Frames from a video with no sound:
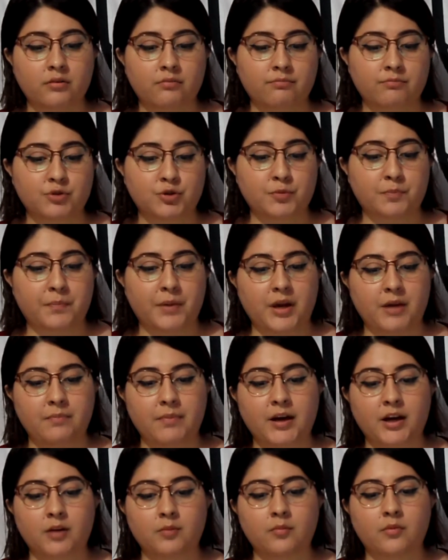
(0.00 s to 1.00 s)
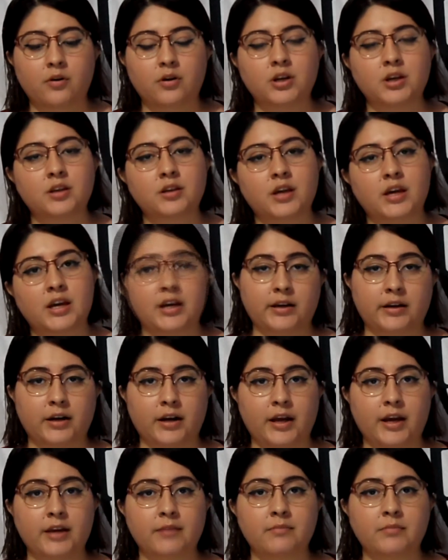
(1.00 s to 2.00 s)
to pay back money they
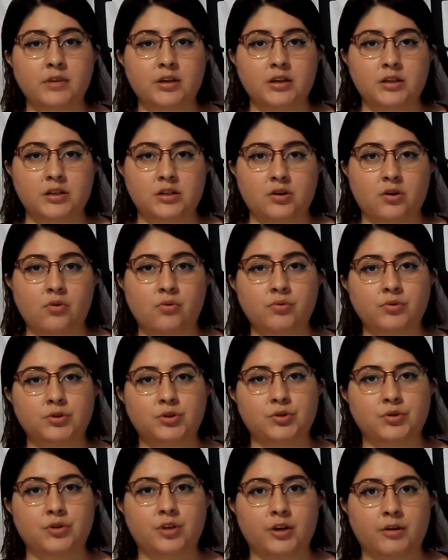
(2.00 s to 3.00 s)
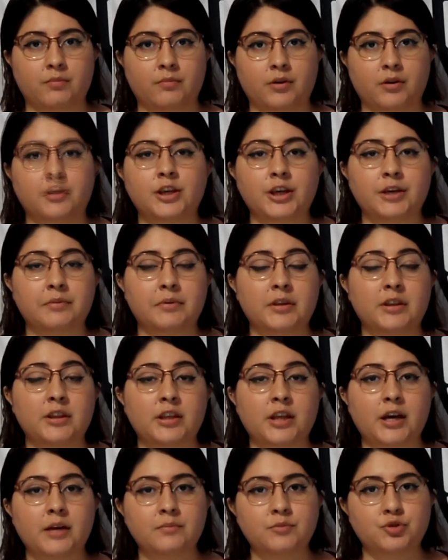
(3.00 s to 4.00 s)
claim is owed to them, giving
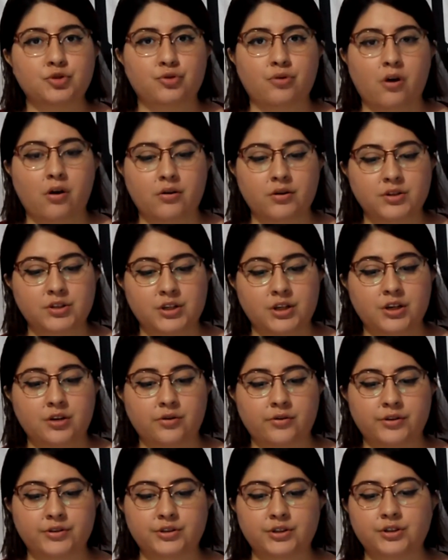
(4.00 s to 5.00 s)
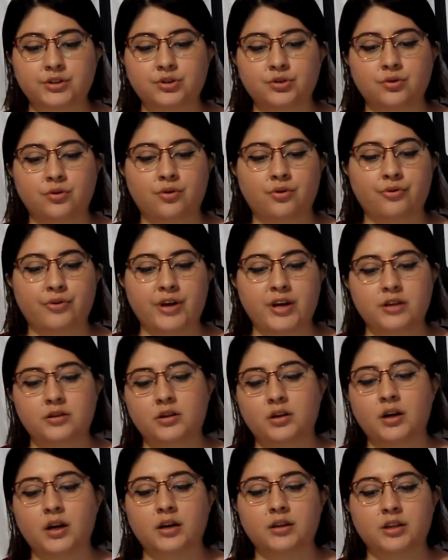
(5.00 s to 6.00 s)
them drugs in order to create an
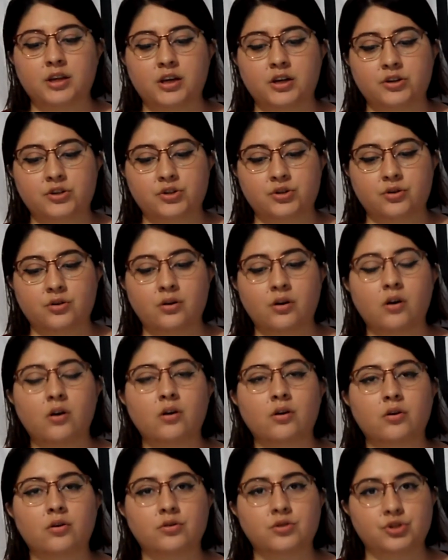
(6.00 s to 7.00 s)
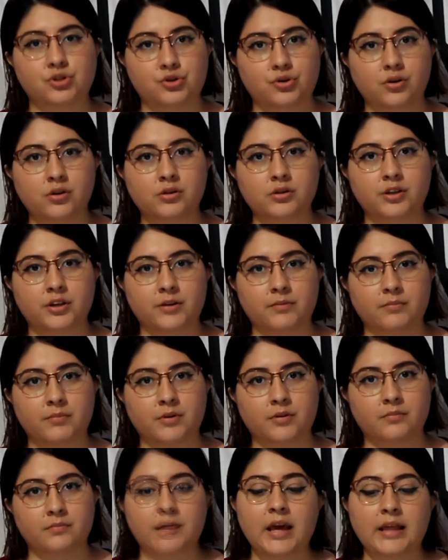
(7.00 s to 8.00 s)
addiction or control them,
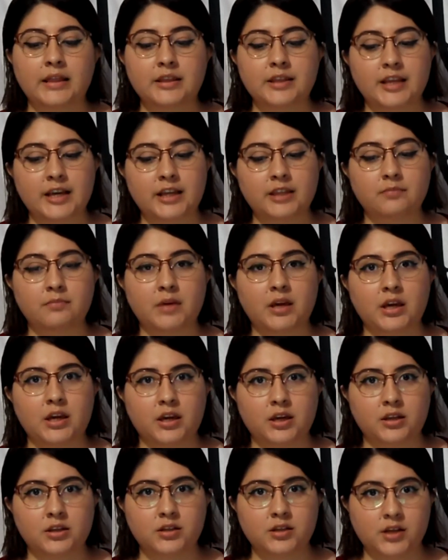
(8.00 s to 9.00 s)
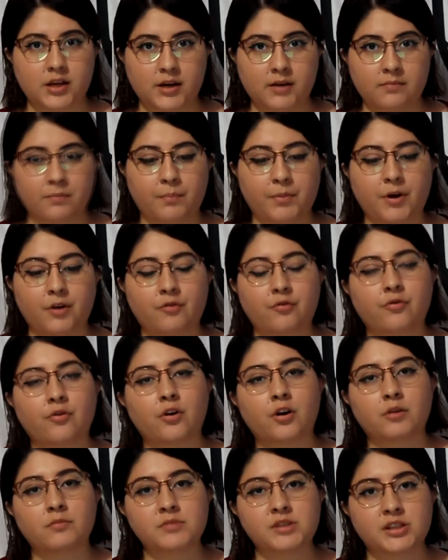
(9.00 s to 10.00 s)
and then making them
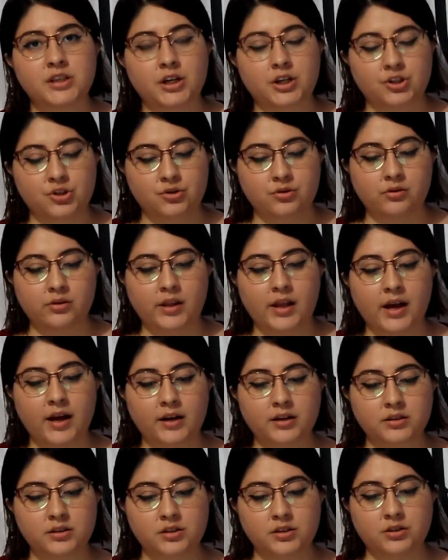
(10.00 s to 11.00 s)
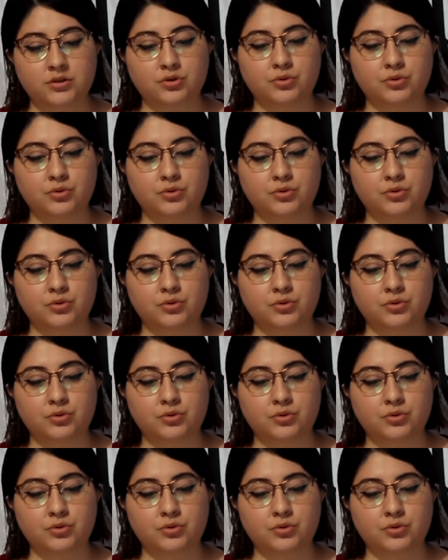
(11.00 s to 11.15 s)
perform sexual acts to